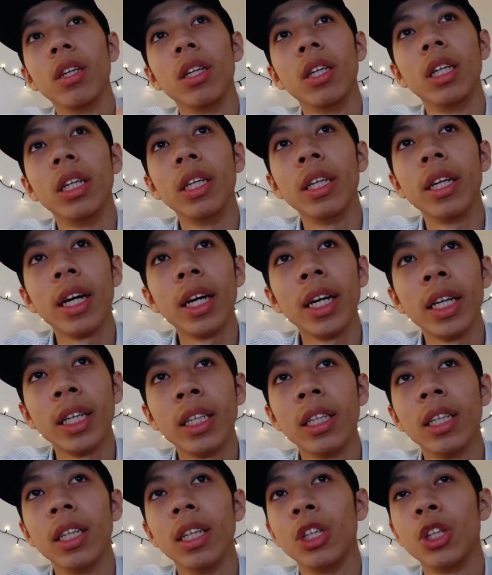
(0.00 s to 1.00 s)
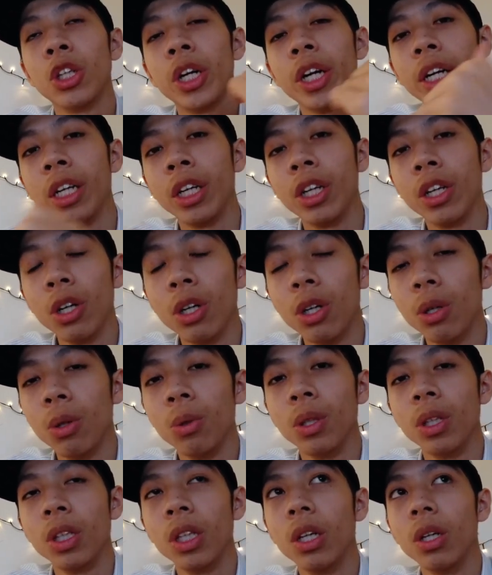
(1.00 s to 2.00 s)
the night the train
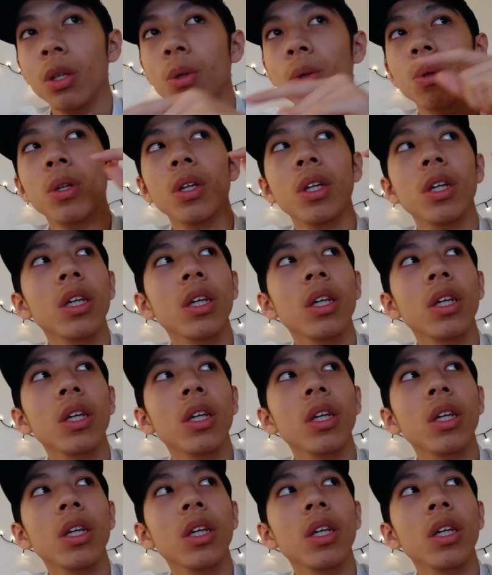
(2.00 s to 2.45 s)
go. So